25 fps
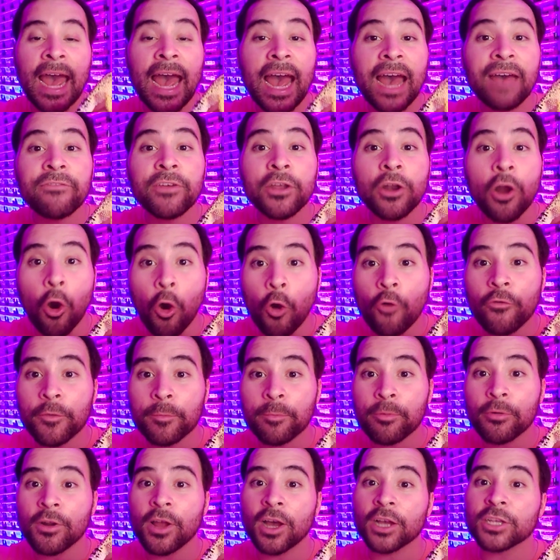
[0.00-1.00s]
have an
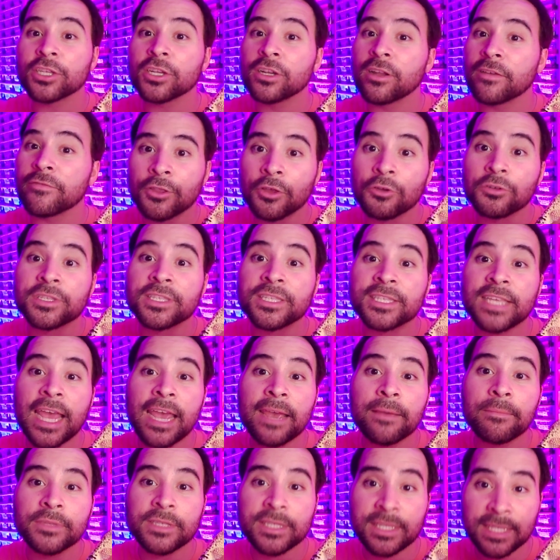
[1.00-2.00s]
overproduction of those
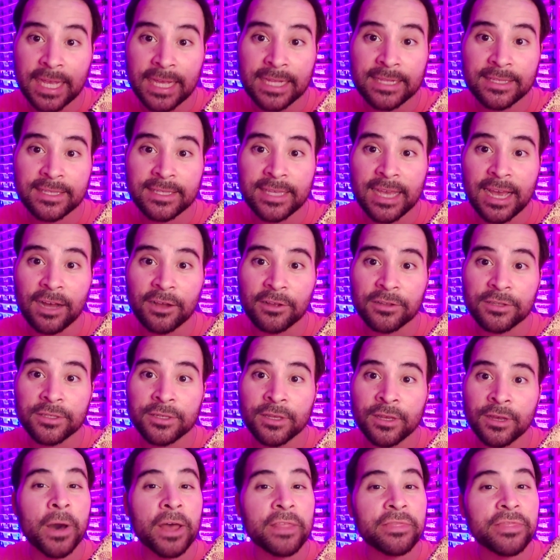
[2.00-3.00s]
same skin cells,
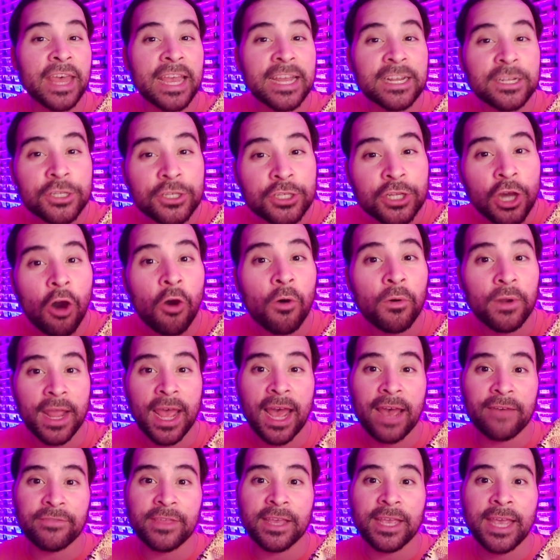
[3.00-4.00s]
but they don't
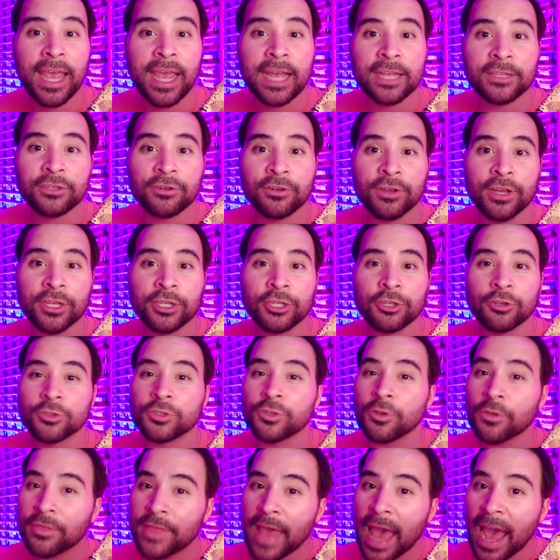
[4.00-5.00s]
have the cancer issue.
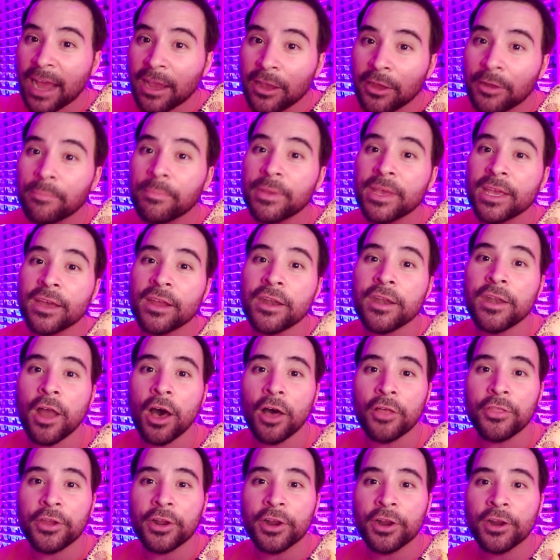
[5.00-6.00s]
So that could be
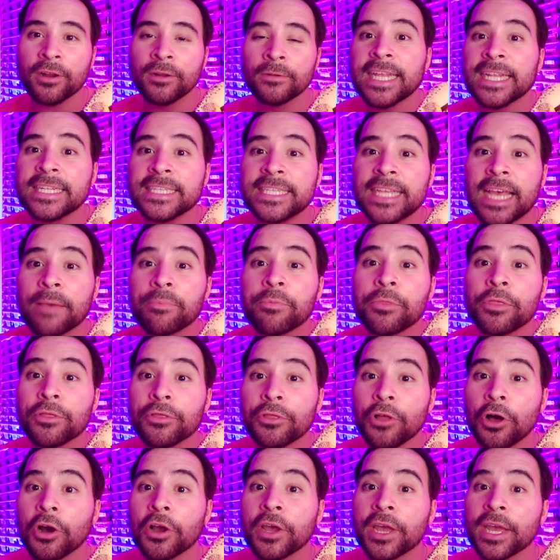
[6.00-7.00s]
another in-depth
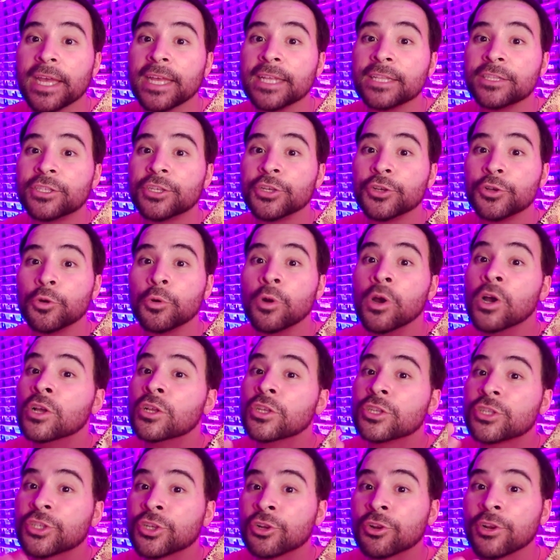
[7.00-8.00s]
look into
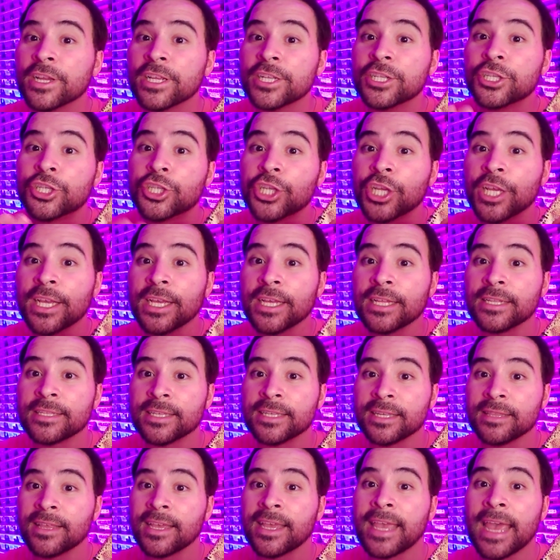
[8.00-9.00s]
certain genes
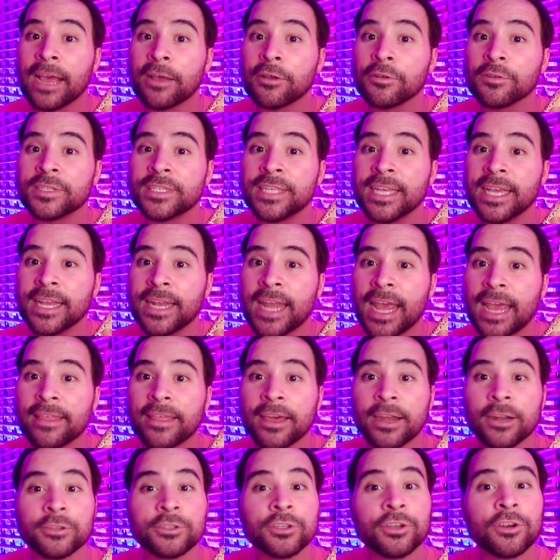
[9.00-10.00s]
in the gecko's DNA
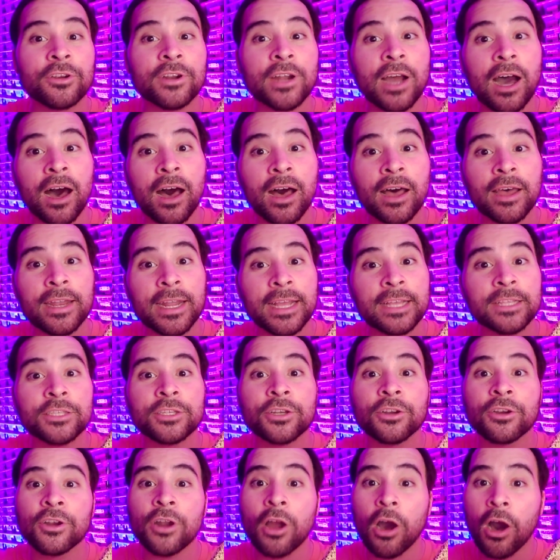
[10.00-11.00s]
that are turned on and
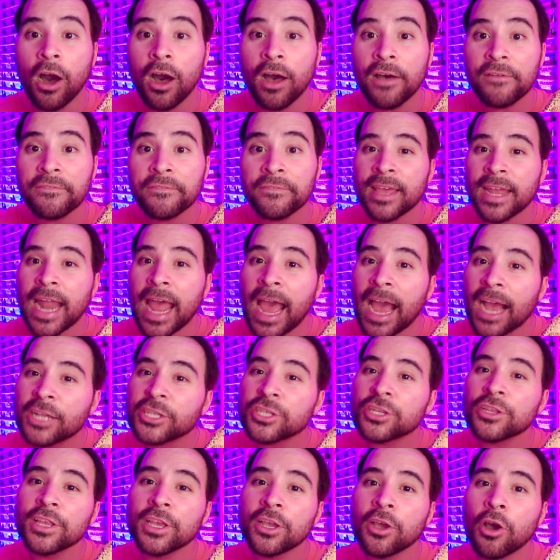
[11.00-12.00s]
turned off that
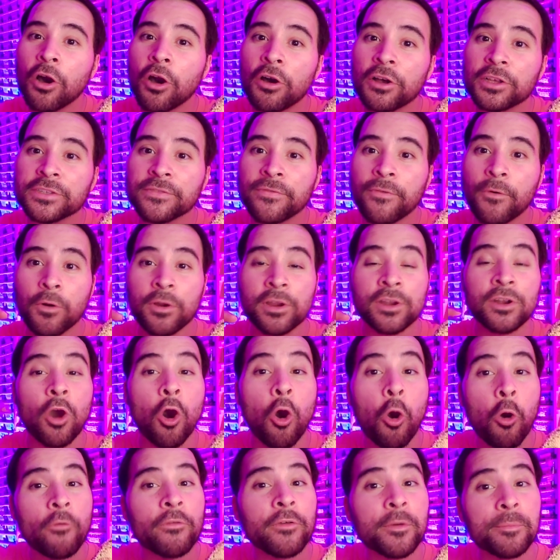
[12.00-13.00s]
actually cause for an
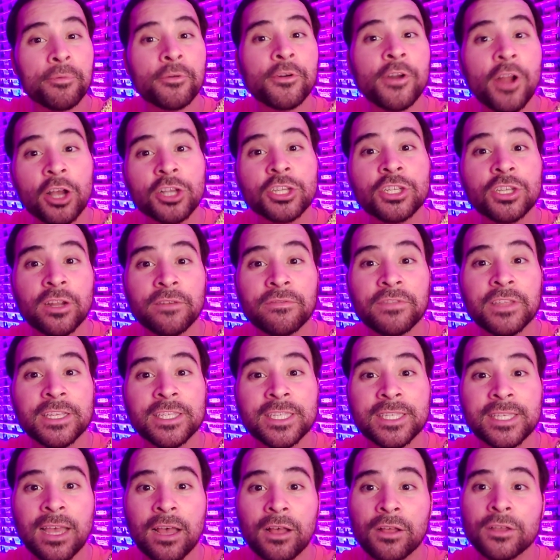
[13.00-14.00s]
overproduction of these
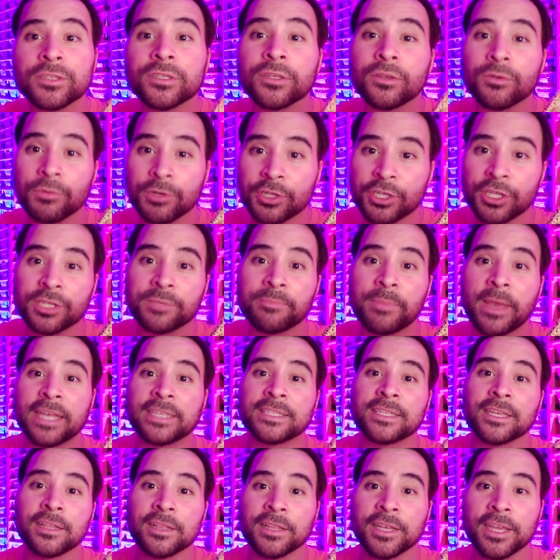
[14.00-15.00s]
cells, which is
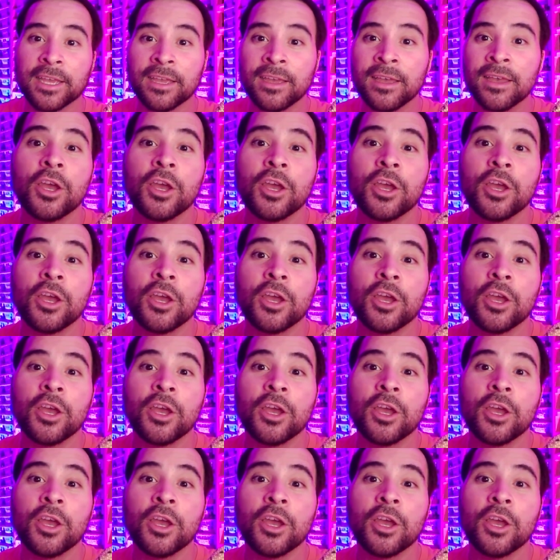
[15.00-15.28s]
basically